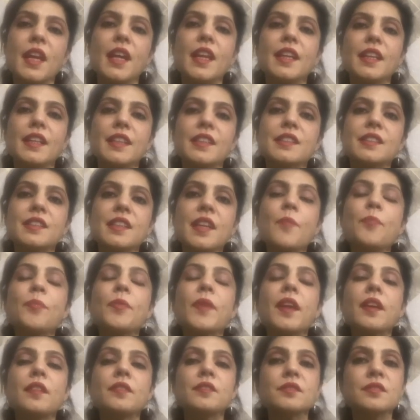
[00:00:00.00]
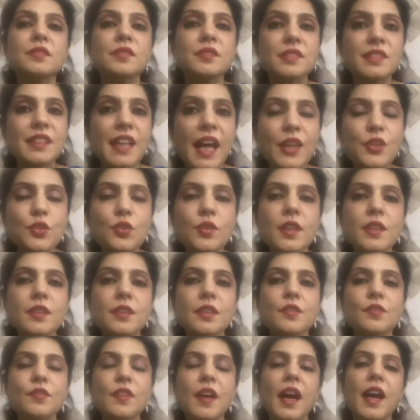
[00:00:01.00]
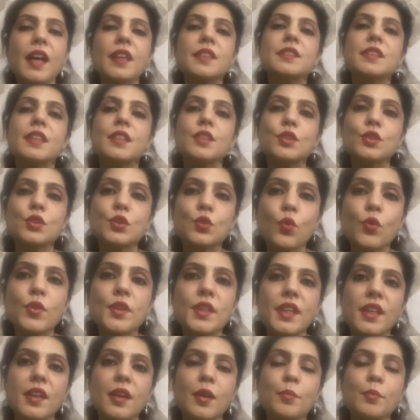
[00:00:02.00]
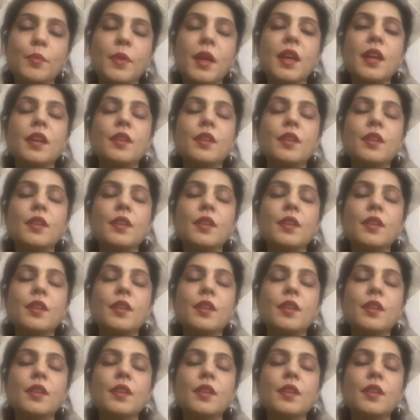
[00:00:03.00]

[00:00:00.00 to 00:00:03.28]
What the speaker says: is saturated fats and sodium,